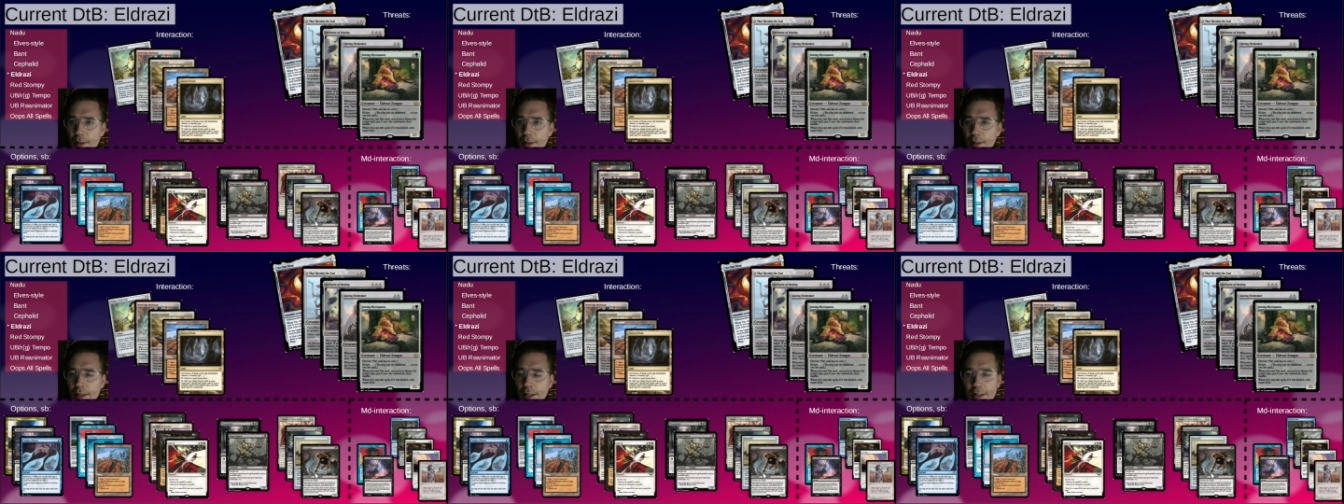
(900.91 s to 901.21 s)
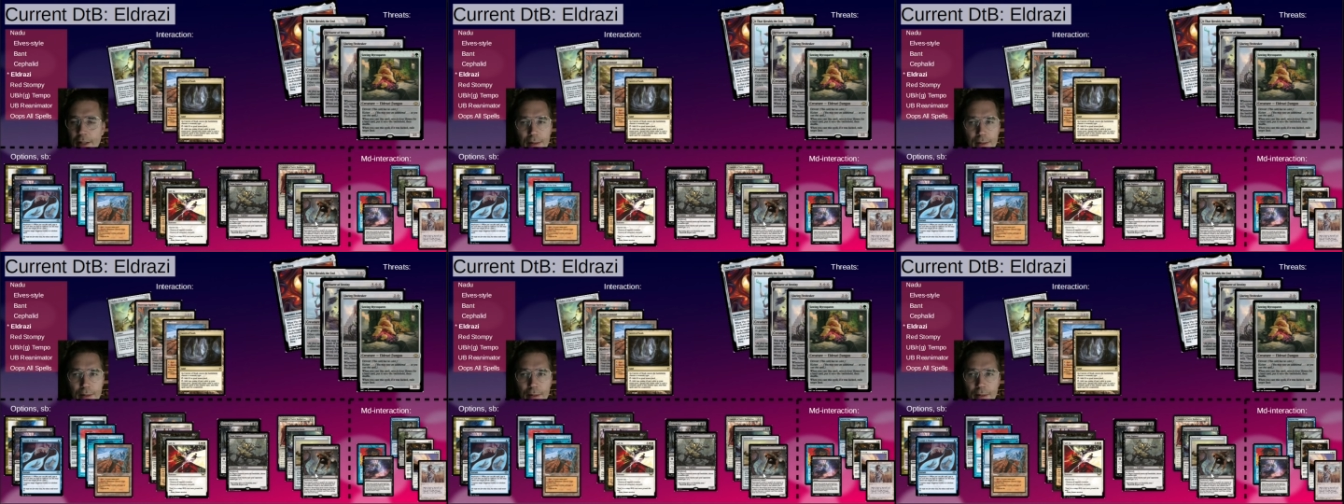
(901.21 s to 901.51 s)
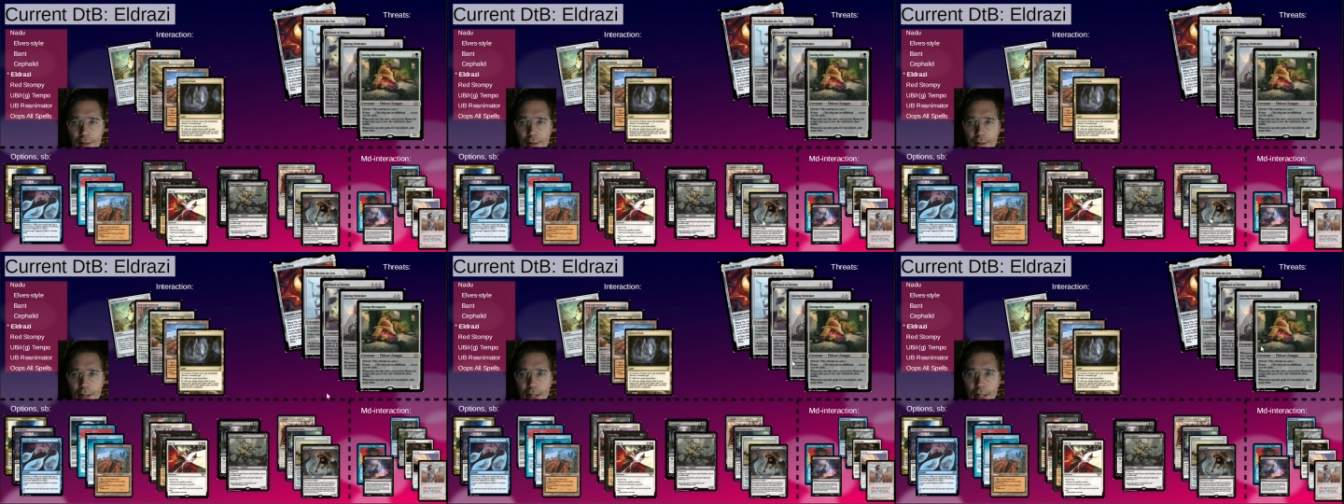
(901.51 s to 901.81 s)
Like,
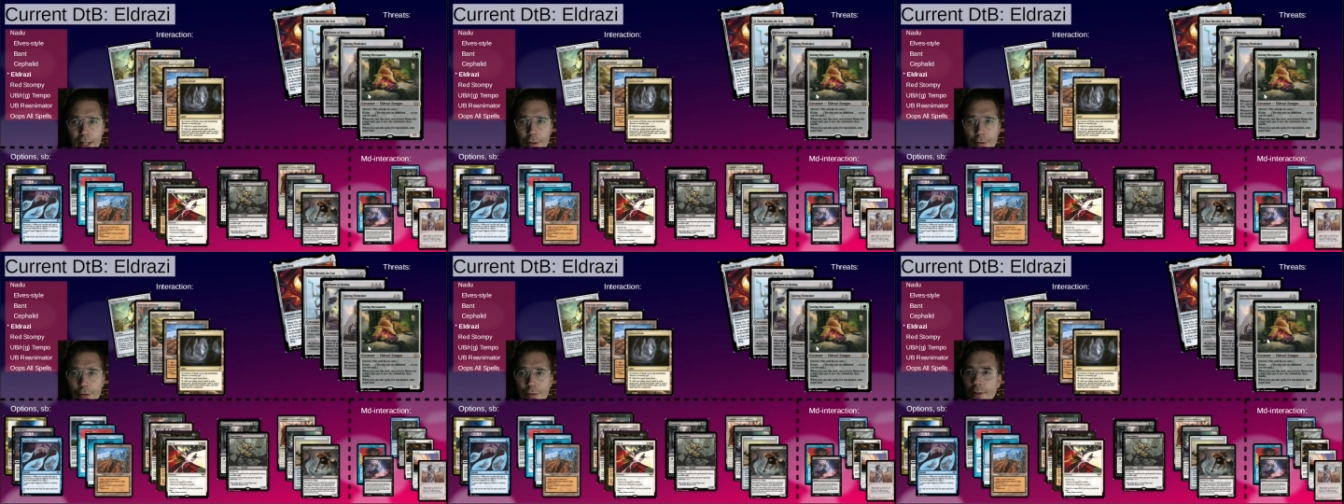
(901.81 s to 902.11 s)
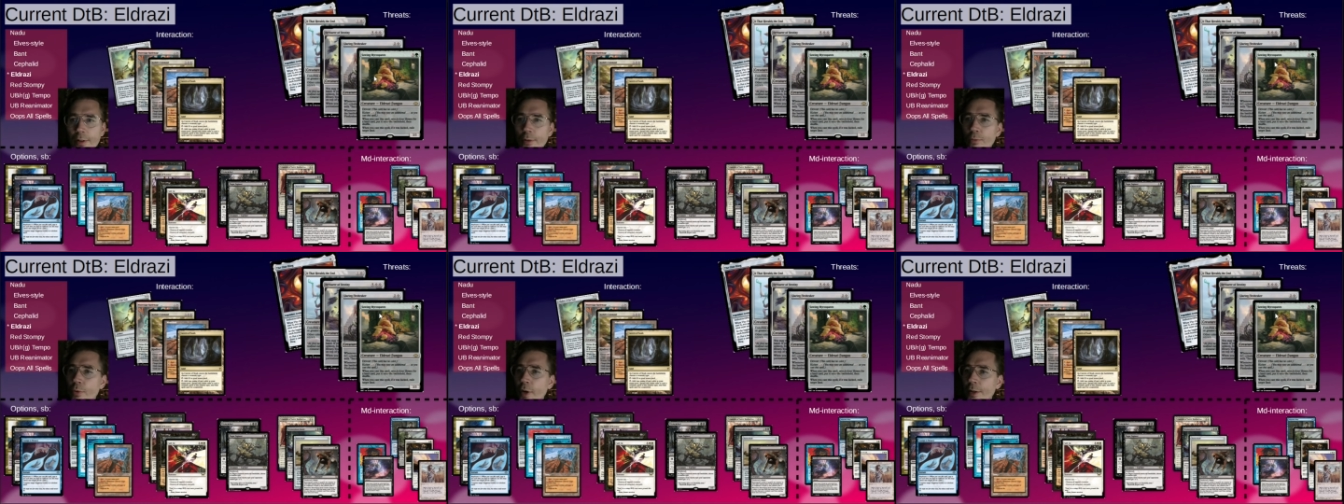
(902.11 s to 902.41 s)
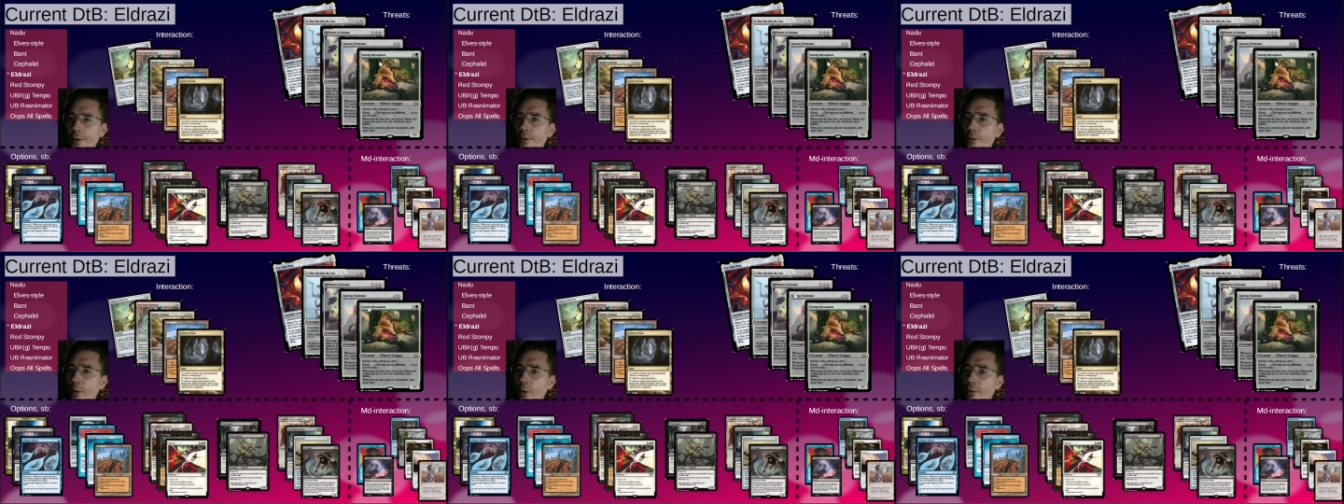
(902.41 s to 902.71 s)
they usually run
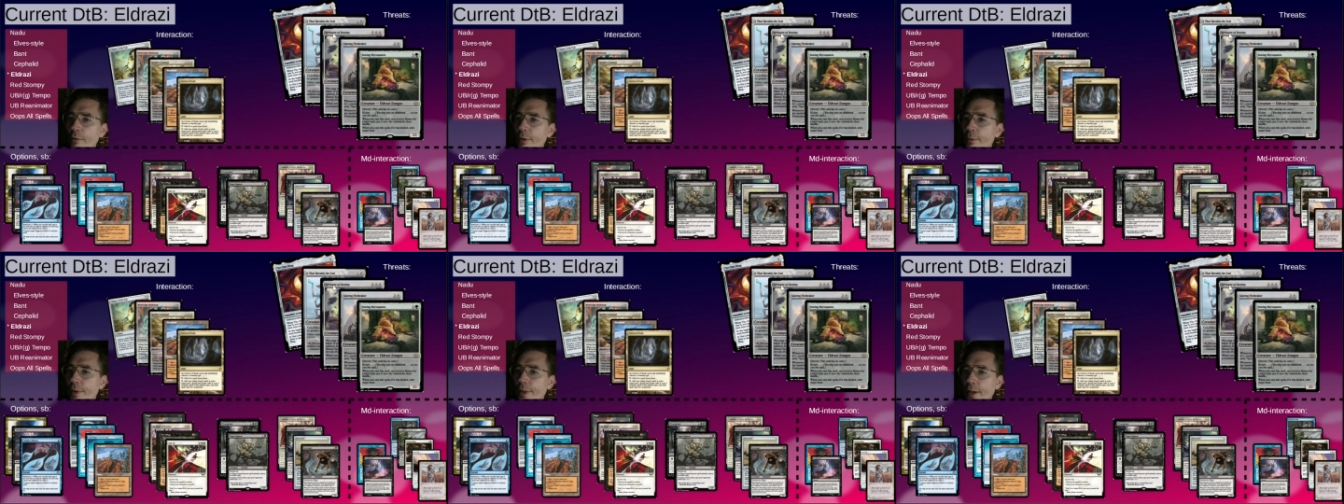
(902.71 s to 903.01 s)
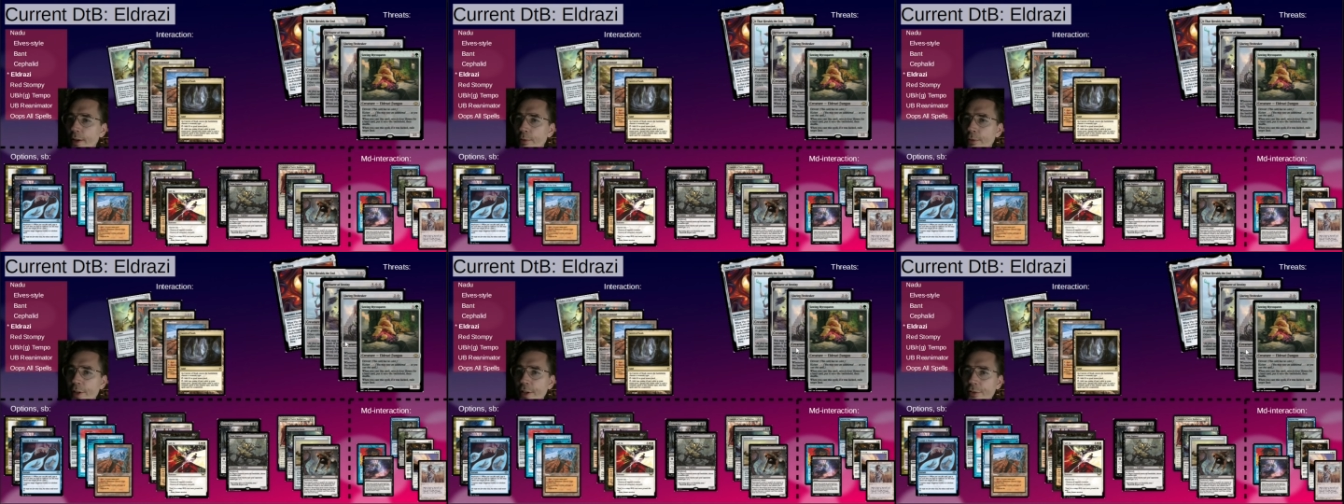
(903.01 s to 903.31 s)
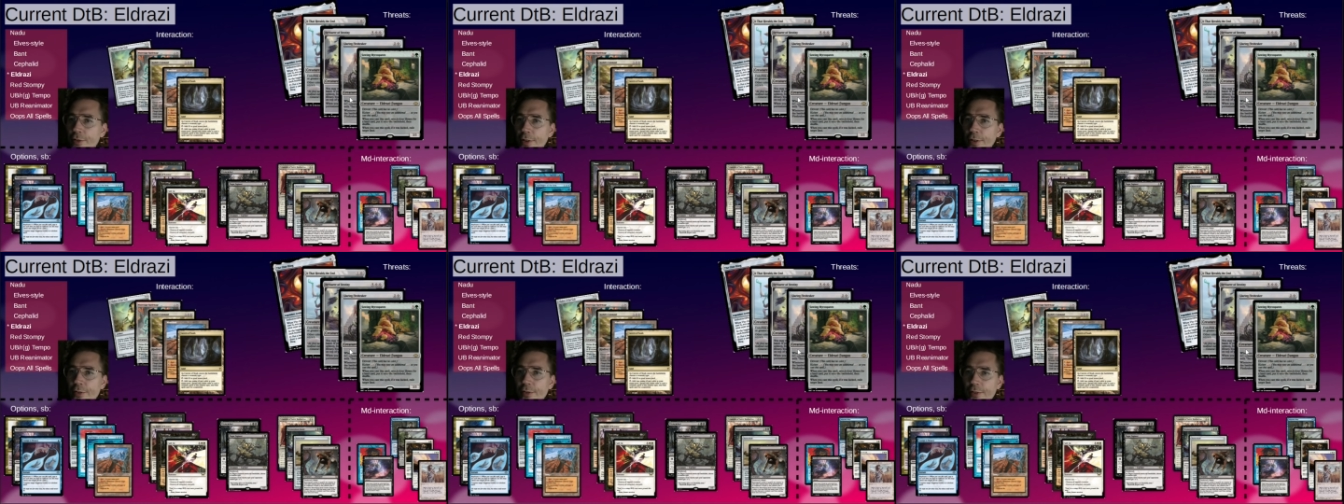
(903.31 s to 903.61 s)
you over with their
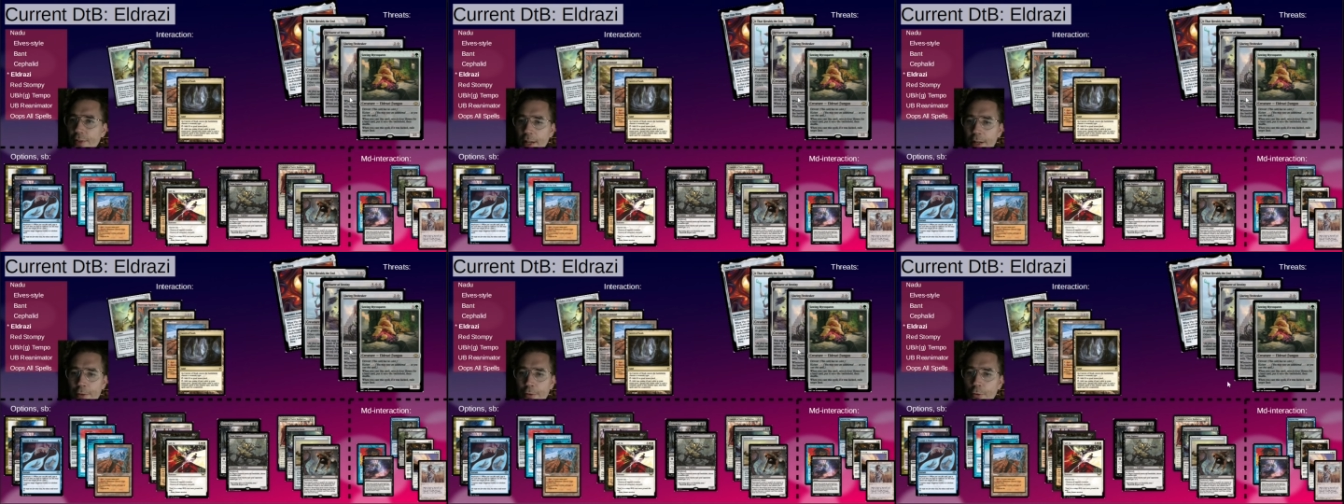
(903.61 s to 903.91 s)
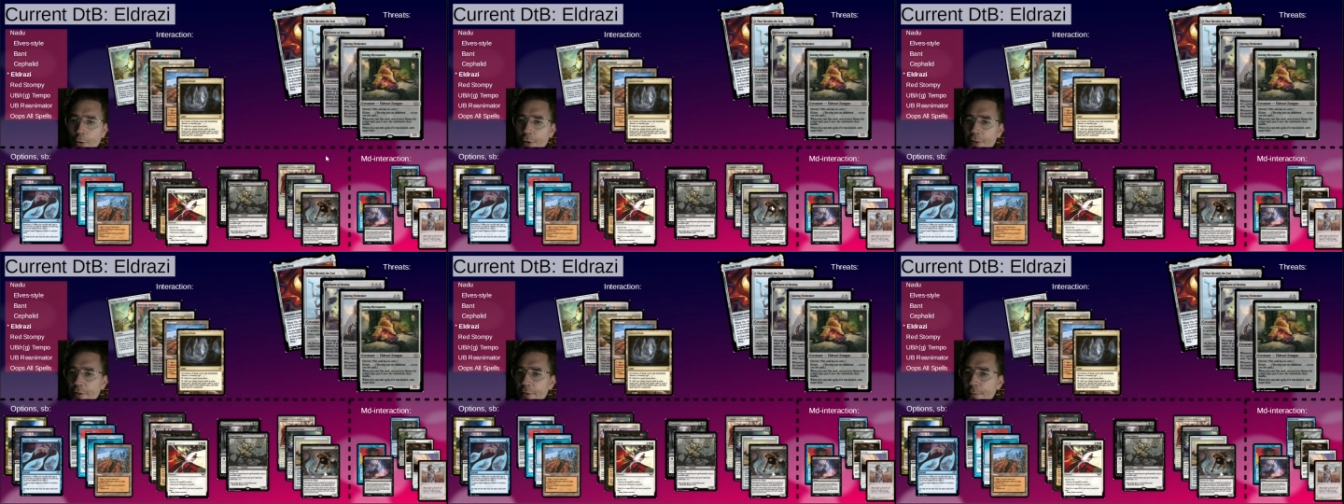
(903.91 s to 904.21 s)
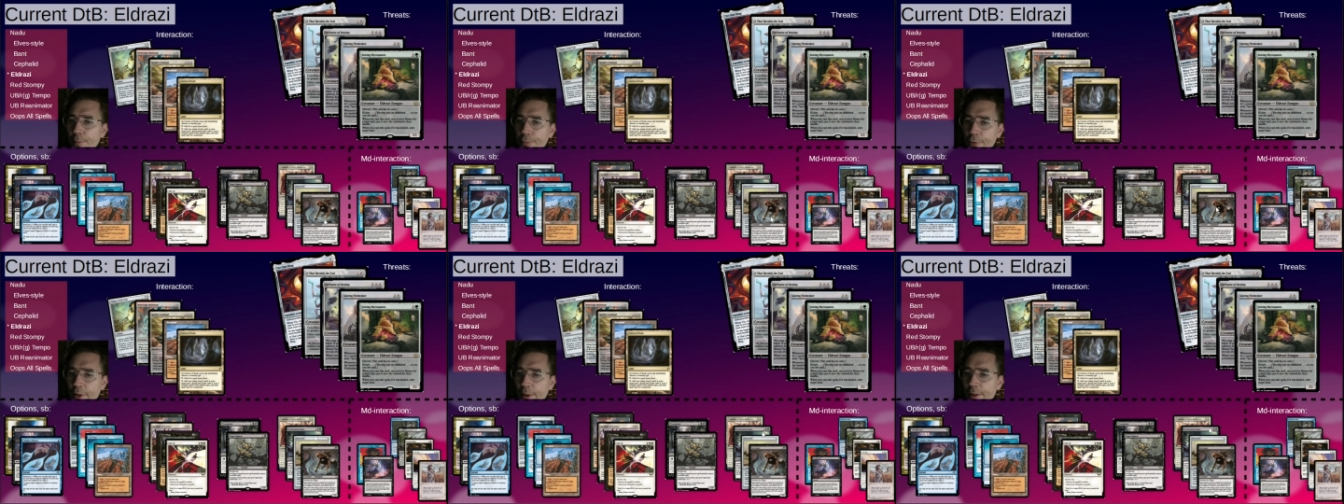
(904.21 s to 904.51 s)
creatures, and of course,
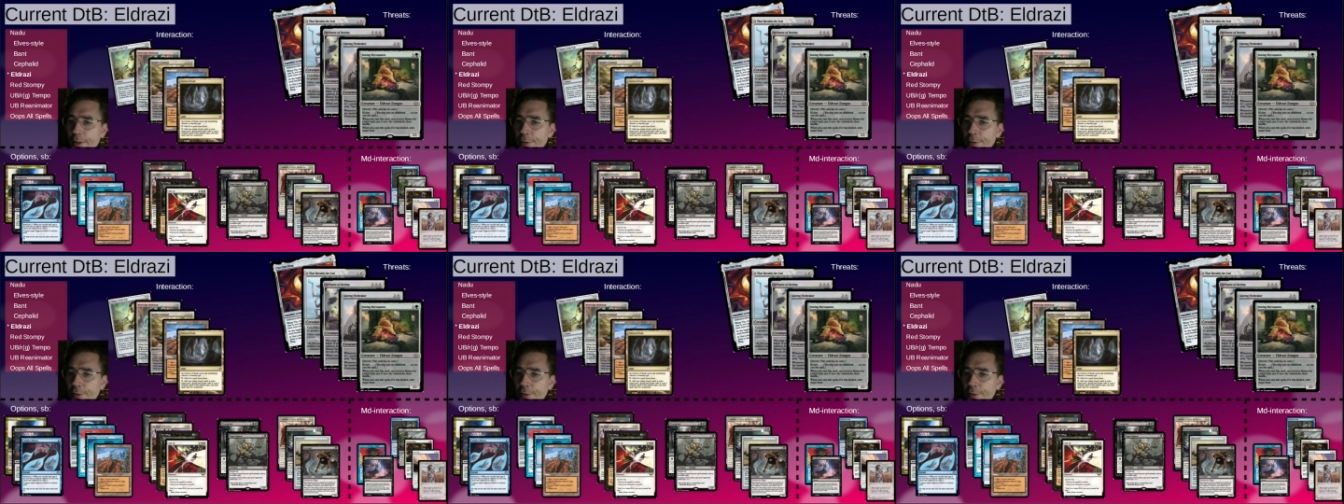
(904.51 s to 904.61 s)
if